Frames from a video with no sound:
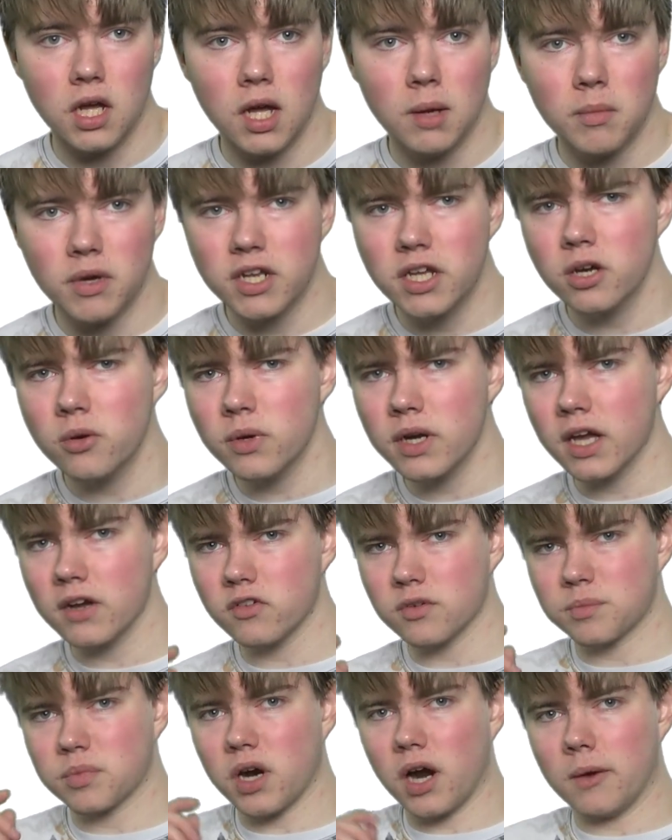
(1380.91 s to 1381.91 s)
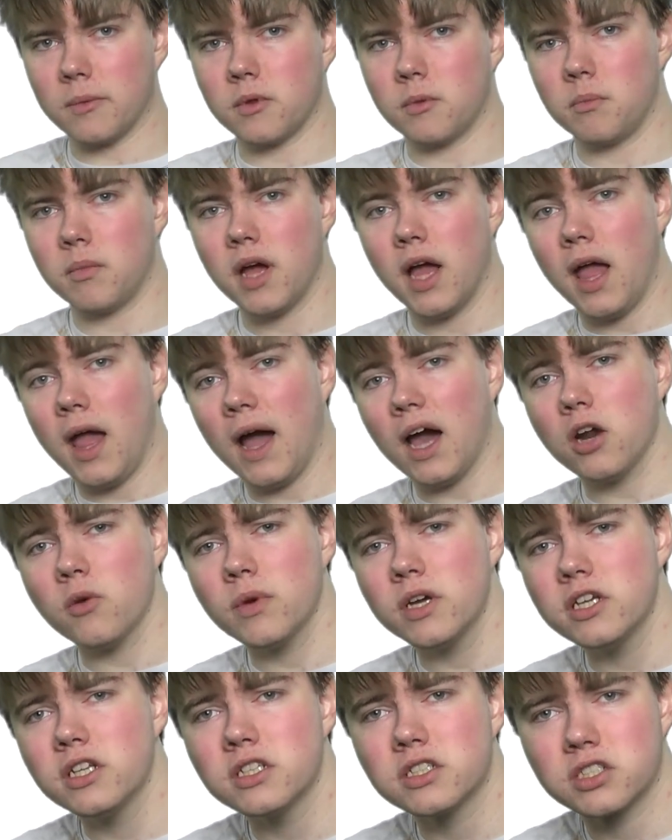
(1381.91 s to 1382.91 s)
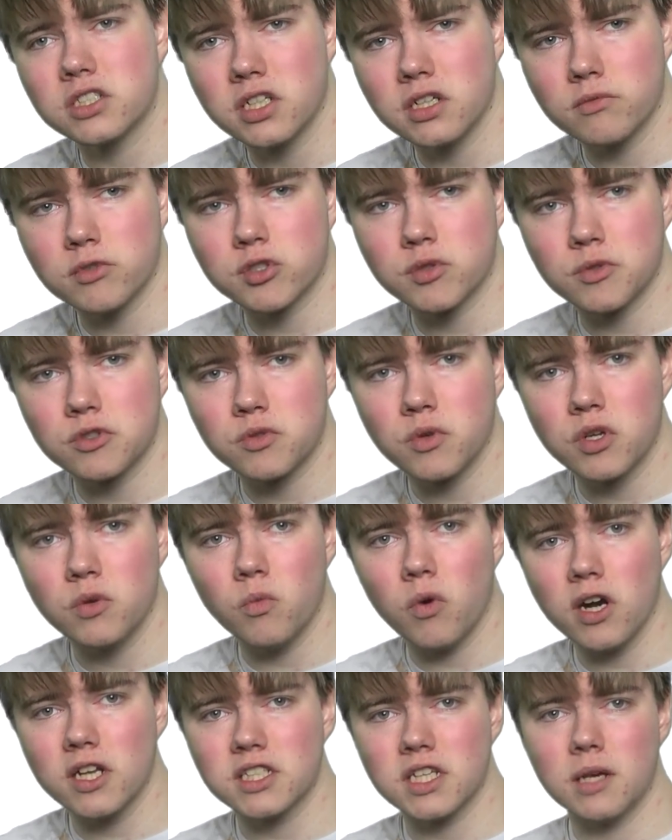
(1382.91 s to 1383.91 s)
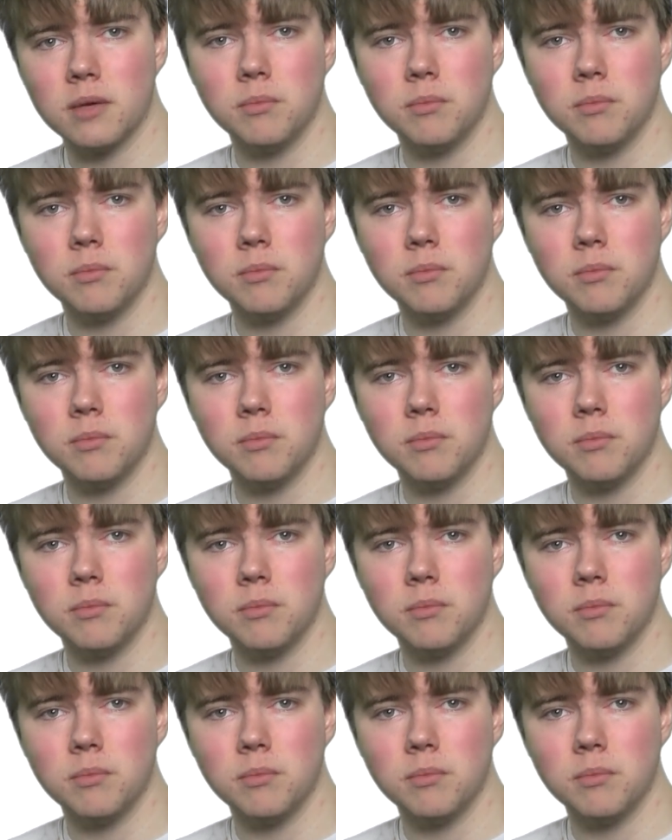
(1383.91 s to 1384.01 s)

But here we have a problem. How do we distinguish between what is a